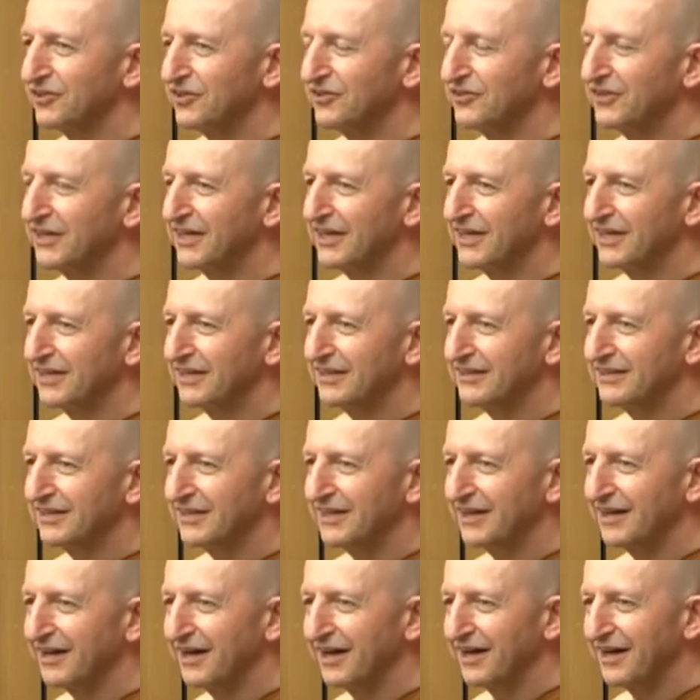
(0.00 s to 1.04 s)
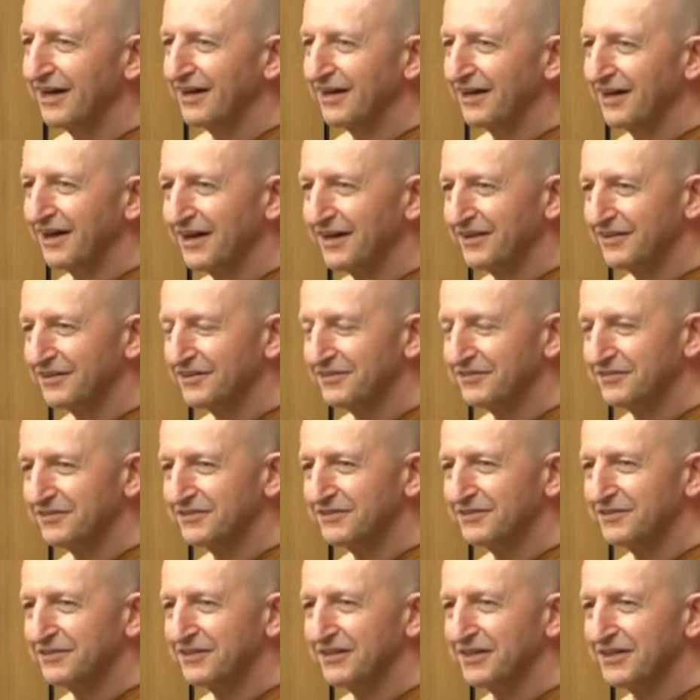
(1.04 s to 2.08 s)
So the, the, uh, uh,
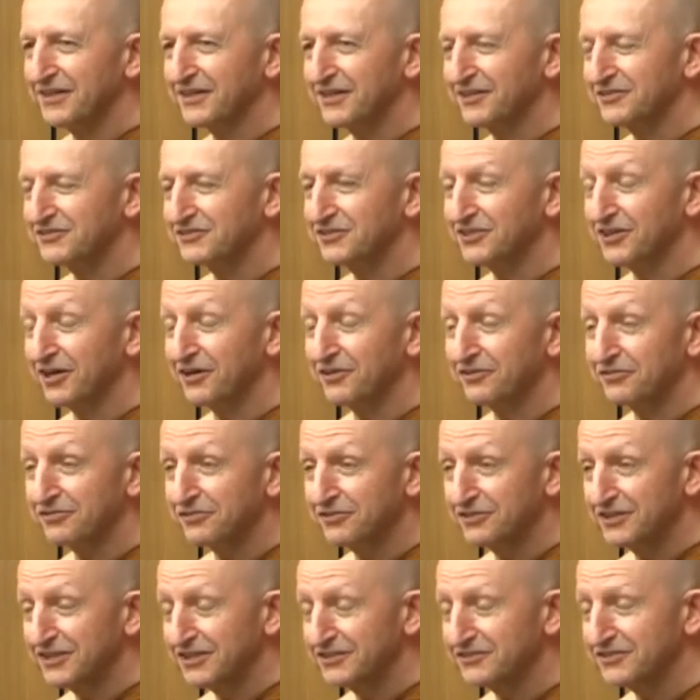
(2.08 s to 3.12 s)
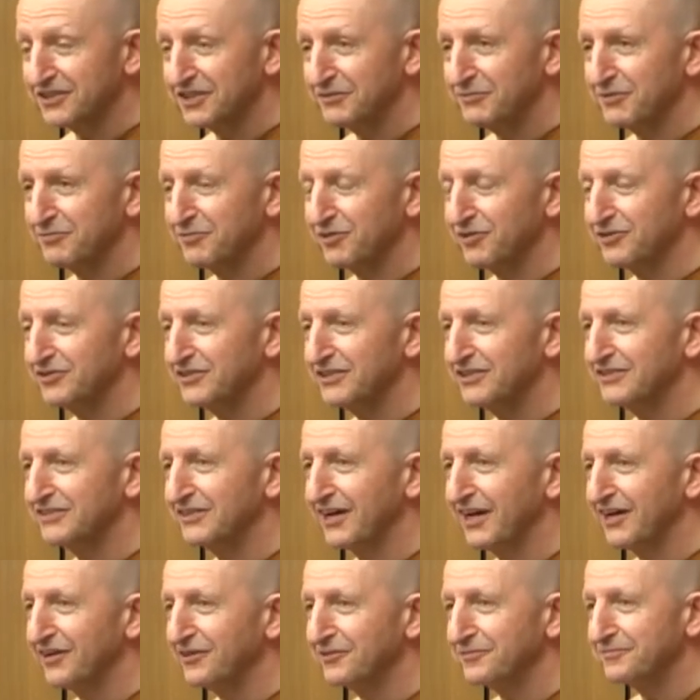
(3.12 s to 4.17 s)
the, the good to go through these in a bit more
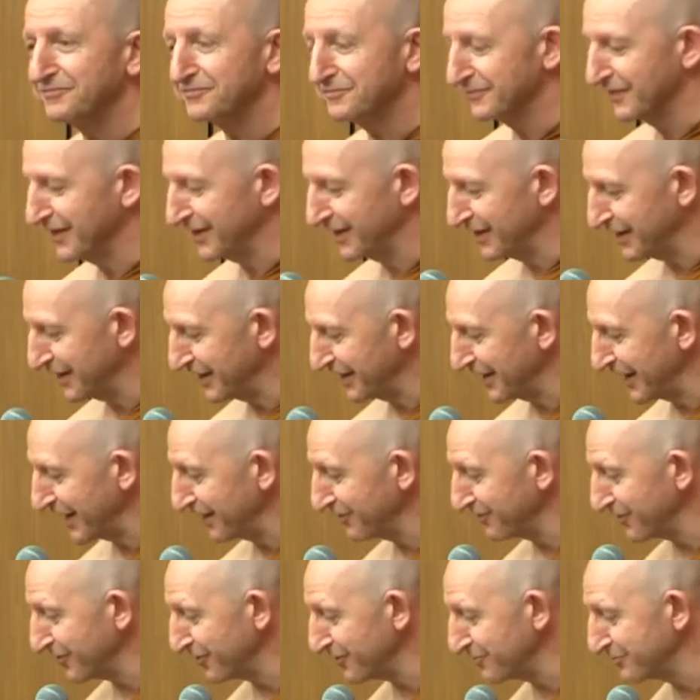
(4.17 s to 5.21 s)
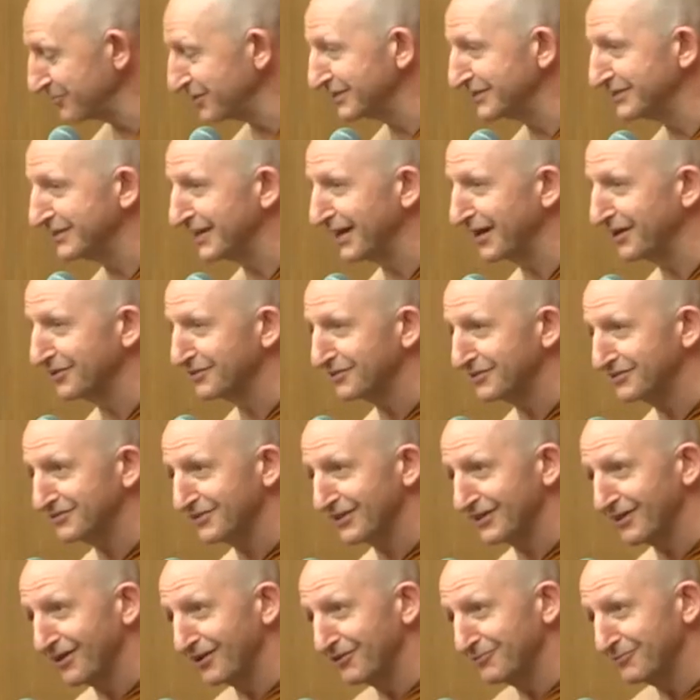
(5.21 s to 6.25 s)
detail, and again I've got them written down
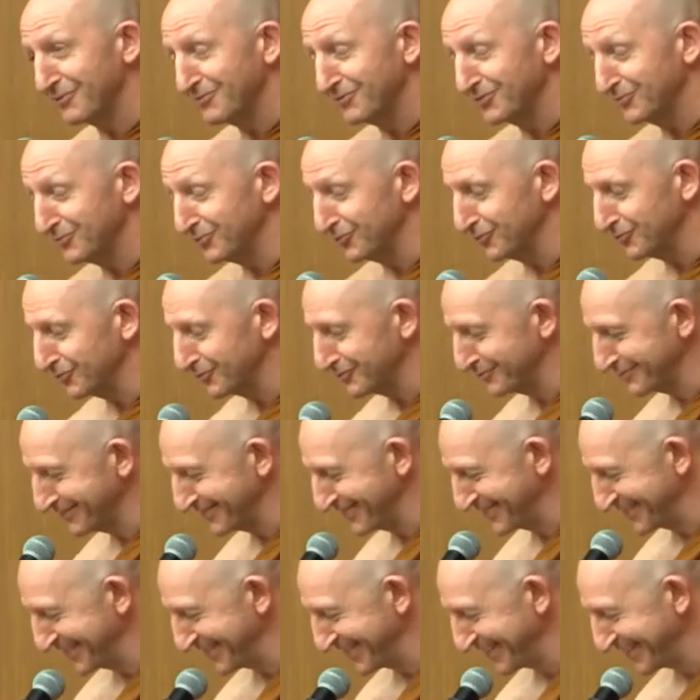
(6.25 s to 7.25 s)
because I can't remember them all.